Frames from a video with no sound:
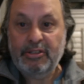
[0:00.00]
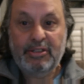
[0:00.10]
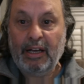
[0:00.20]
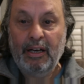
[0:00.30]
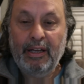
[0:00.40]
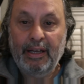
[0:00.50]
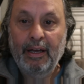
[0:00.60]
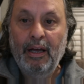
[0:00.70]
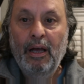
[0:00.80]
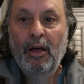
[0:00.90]
start clicking.
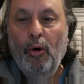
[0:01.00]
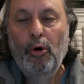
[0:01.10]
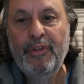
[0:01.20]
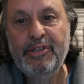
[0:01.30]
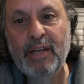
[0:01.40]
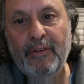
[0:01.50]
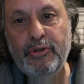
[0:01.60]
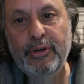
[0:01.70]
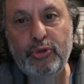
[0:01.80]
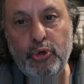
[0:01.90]
All the stuff
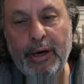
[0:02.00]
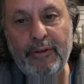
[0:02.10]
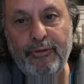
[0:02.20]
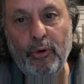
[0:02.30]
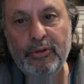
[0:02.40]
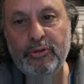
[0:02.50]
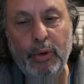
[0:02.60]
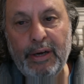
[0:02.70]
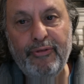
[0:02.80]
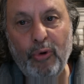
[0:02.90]
during
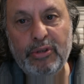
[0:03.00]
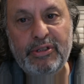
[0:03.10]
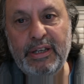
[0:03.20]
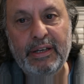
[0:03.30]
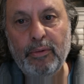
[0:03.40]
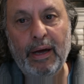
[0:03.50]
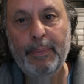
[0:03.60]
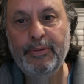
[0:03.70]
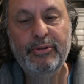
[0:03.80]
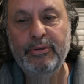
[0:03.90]
2014, right
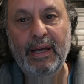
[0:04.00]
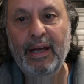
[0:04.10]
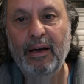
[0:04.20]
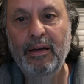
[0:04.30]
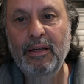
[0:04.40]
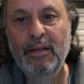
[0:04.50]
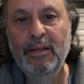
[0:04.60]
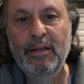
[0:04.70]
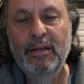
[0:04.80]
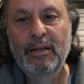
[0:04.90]
up until now.
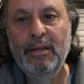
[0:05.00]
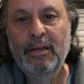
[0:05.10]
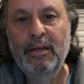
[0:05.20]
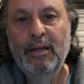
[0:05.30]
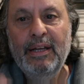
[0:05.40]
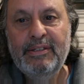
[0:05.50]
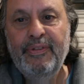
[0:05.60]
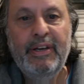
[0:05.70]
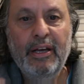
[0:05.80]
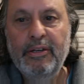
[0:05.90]
It's
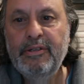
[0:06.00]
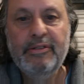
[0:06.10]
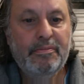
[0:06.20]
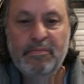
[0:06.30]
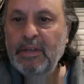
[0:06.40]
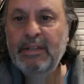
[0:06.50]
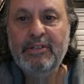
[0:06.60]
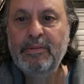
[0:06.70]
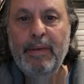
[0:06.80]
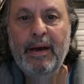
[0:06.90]
video. It
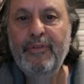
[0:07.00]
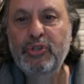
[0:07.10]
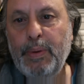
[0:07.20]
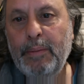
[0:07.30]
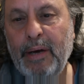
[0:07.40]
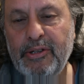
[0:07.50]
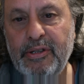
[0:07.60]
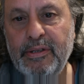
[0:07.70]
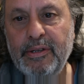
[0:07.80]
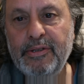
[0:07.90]
doesn't matter if you spend months
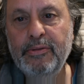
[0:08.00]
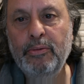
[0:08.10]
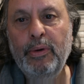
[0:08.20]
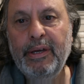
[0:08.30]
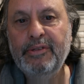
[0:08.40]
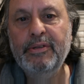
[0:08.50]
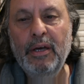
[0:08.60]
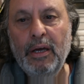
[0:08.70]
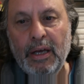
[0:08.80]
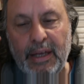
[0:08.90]
in this or weeks.
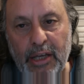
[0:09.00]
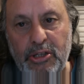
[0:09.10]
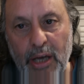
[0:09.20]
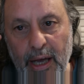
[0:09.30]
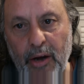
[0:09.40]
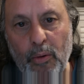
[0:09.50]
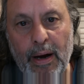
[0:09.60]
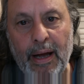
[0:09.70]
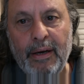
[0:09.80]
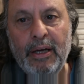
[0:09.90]
Get your head
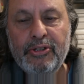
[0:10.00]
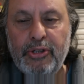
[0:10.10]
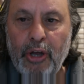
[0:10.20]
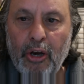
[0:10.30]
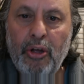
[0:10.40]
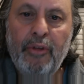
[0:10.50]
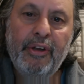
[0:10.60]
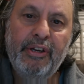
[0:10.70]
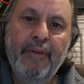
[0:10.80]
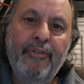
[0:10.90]
around so you learn the
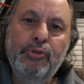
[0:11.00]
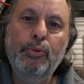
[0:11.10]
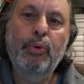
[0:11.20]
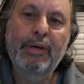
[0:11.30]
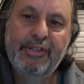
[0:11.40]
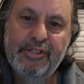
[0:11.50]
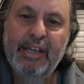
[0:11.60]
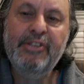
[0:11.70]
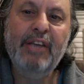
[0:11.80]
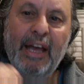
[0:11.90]
difference between
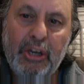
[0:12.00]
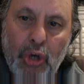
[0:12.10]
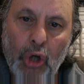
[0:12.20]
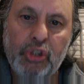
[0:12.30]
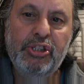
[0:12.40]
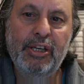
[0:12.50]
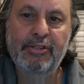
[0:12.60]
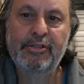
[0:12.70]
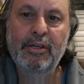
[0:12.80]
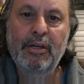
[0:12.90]
sense and nonsense,